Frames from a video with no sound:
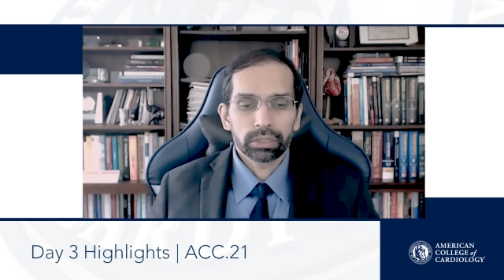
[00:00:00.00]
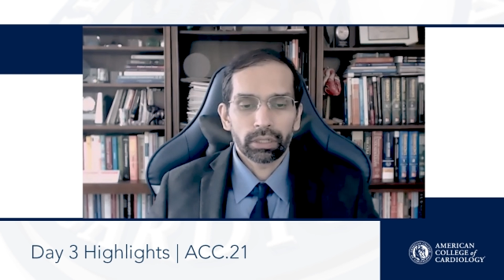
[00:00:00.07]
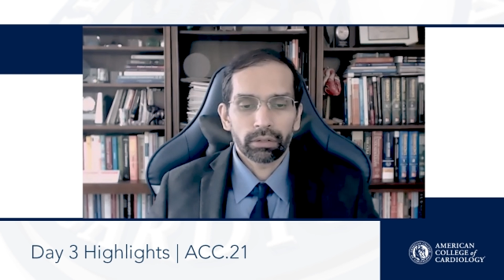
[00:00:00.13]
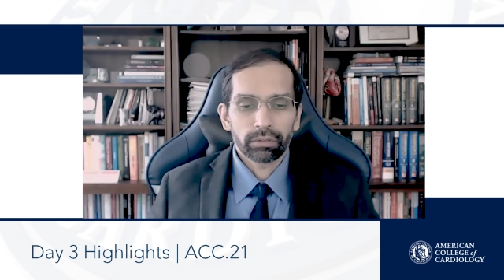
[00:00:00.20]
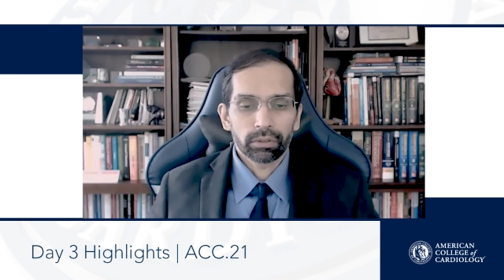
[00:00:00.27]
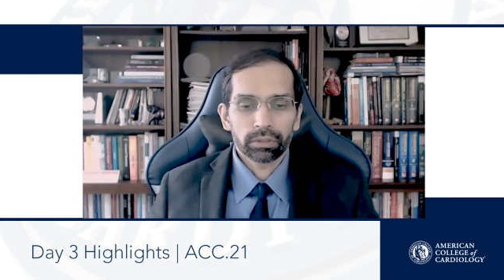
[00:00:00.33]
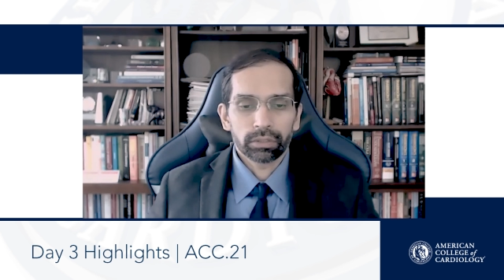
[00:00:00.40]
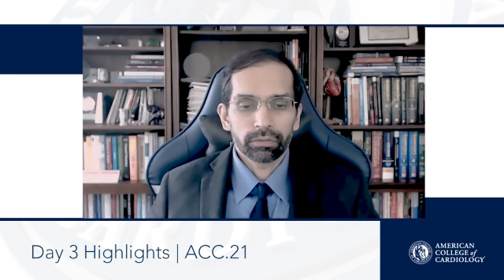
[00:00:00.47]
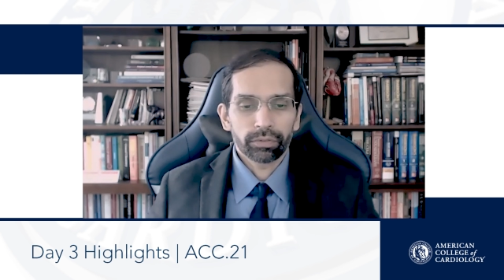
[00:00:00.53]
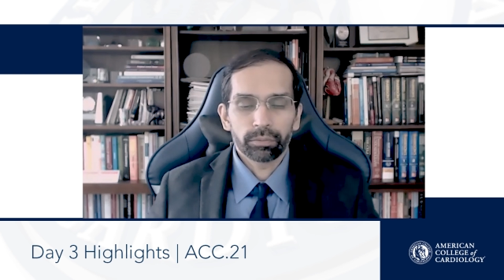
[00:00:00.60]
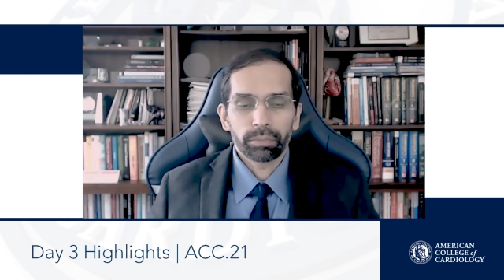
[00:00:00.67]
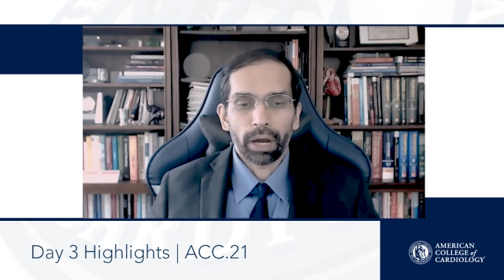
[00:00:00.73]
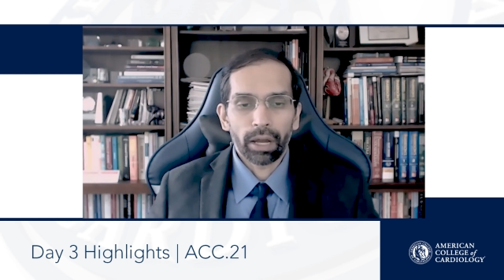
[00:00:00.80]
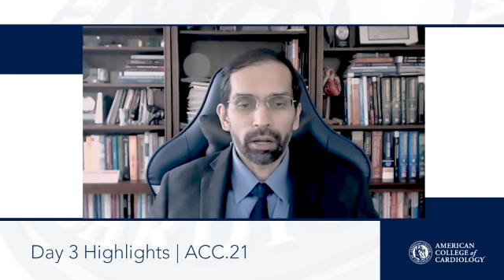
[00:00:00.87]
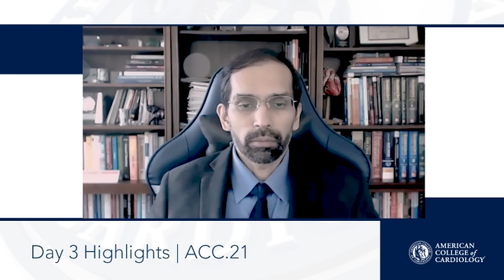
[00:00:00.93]
several
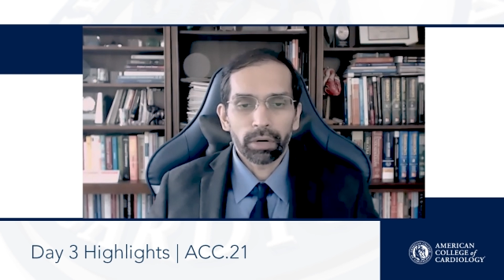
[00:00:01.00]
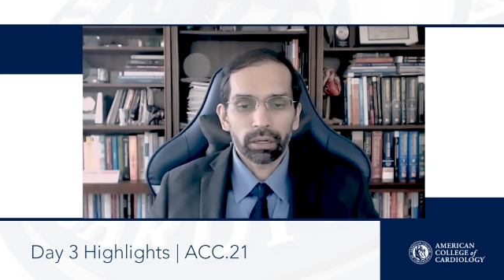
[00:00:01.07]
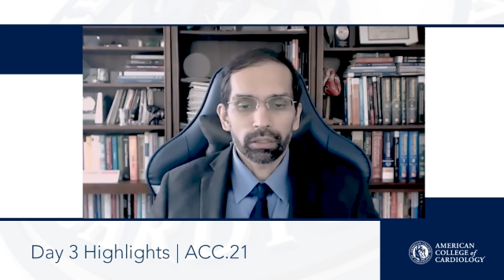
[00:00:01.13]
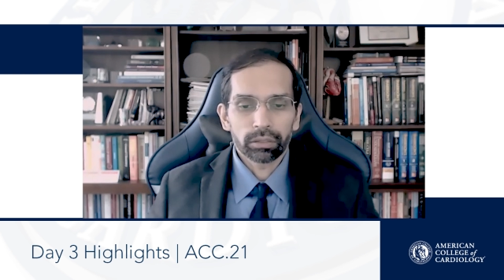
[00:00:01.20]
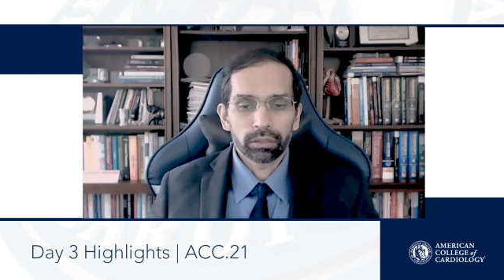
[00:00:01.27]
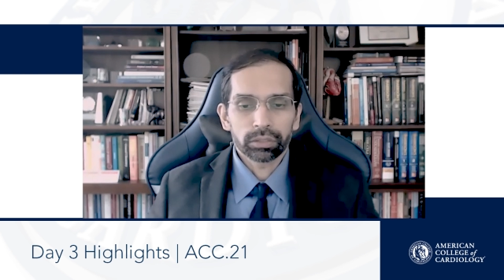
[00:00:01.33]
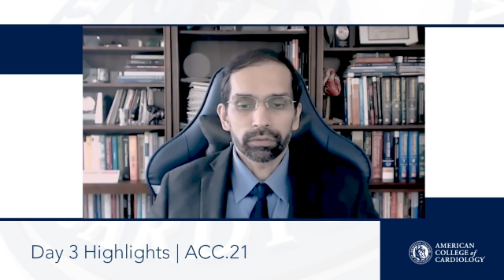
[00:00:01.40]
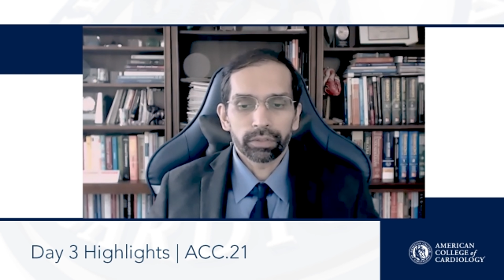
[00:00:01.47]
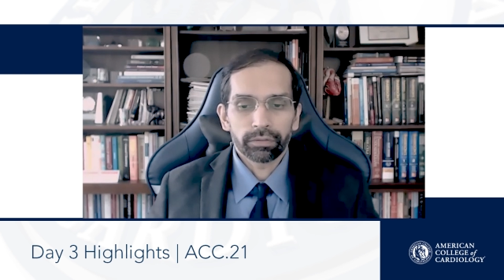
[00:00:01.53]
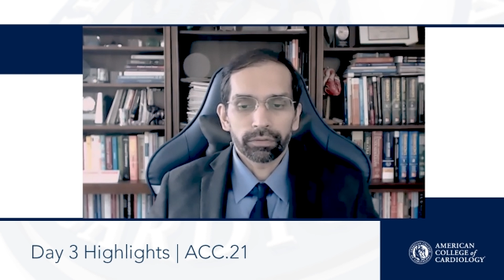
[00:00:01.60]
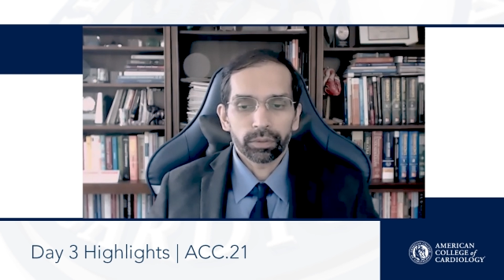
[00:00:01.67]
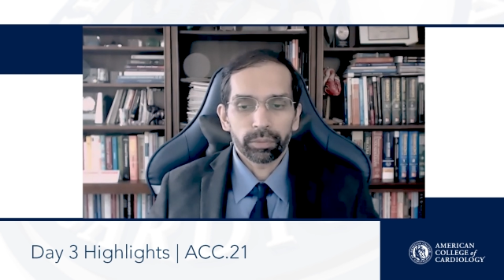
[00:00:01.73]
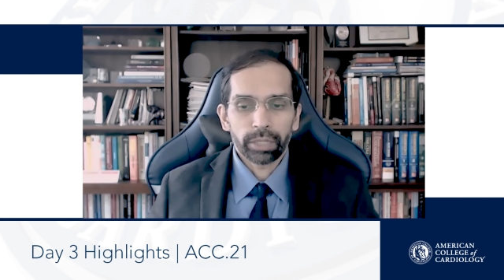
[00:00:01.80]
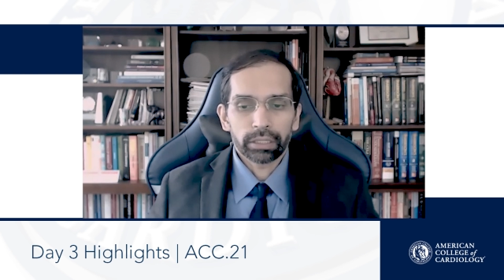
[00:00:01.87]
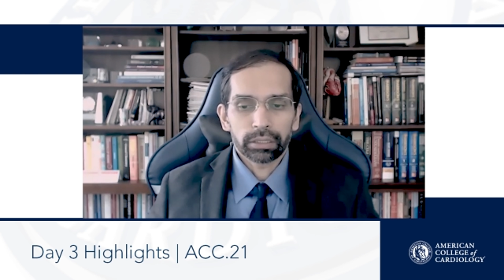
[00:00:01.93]
different biomarkers of
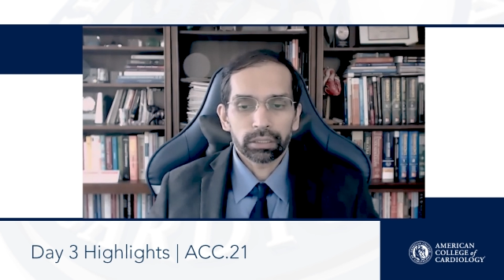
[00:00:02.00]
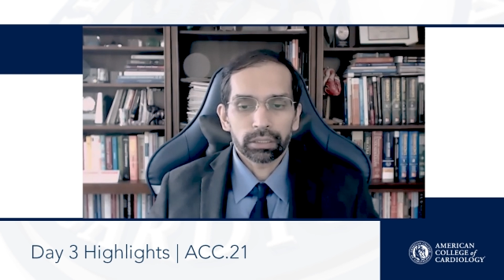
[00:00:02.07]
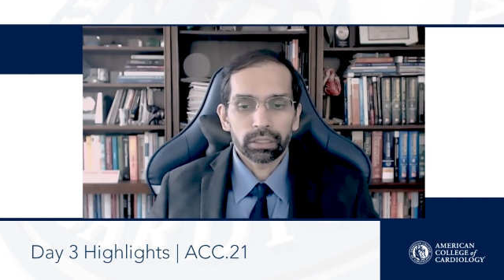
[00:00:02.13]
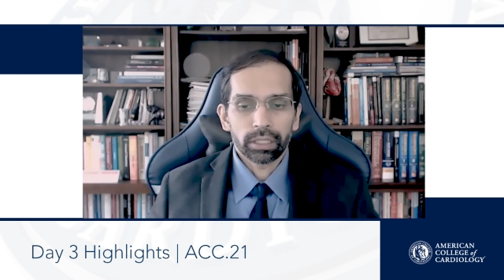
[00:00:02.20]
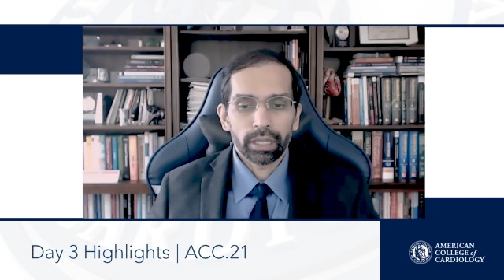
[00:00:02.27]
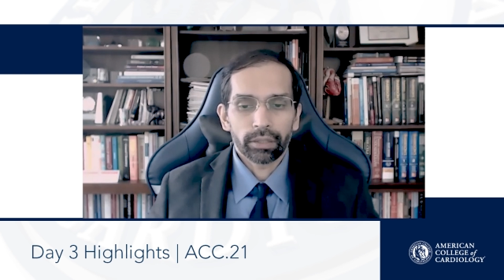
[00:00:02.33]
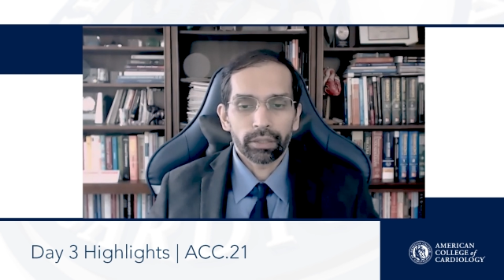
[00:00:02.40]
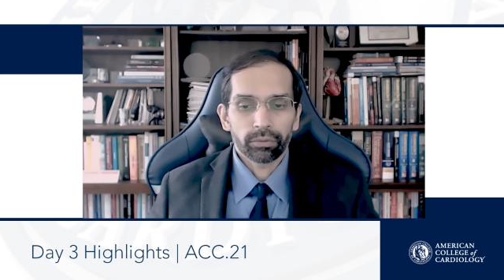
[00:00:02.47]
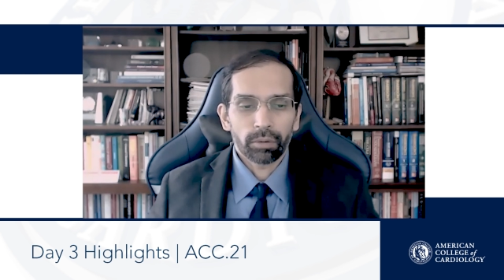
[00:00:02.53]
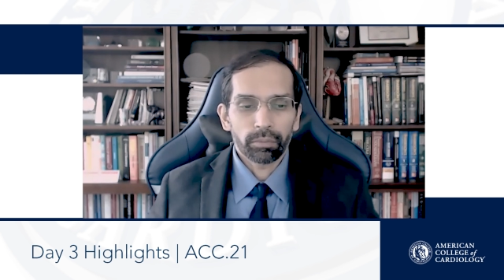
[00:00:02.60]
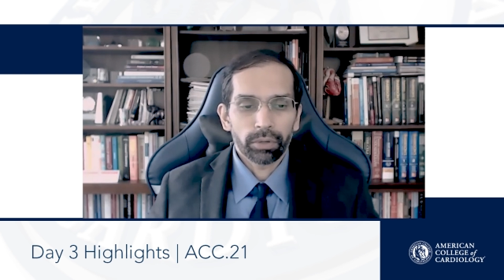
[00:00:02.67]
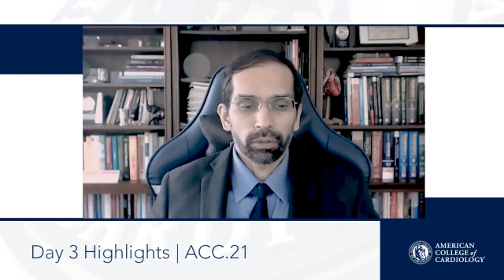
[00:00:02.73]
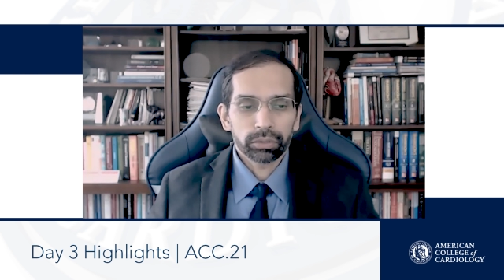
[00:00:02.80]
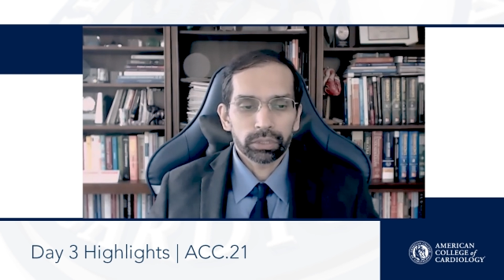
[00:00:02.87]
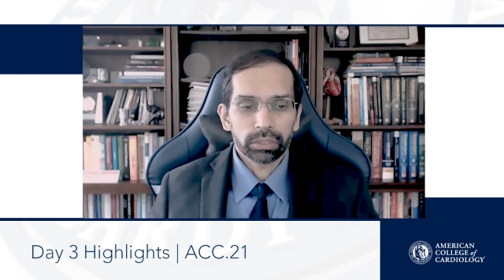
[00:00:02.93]
inflammation and
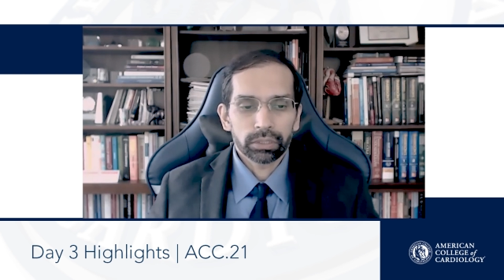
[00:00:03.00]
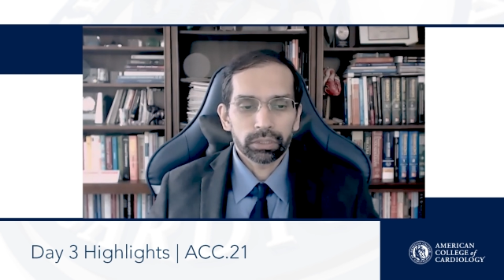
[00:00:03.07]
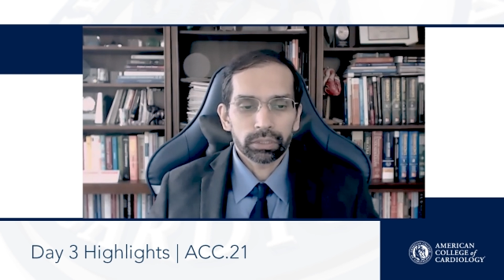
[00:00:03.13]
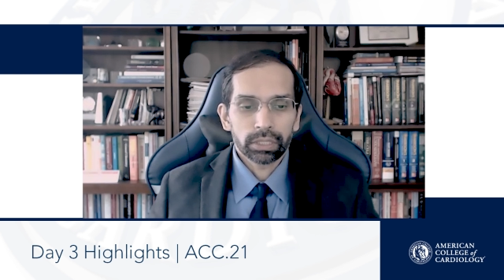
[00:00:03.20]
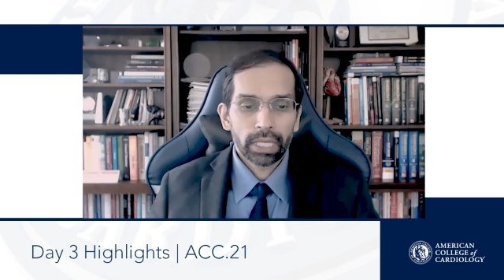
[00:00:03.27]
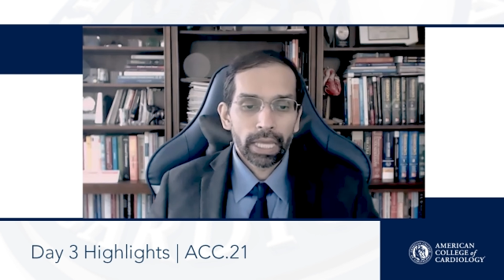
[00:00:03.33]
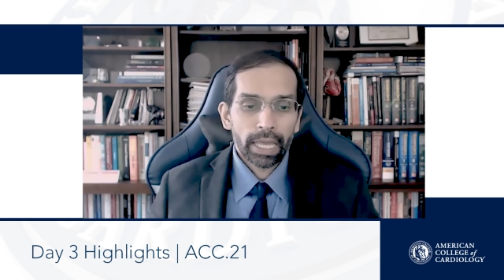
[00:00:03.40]
thrombosis.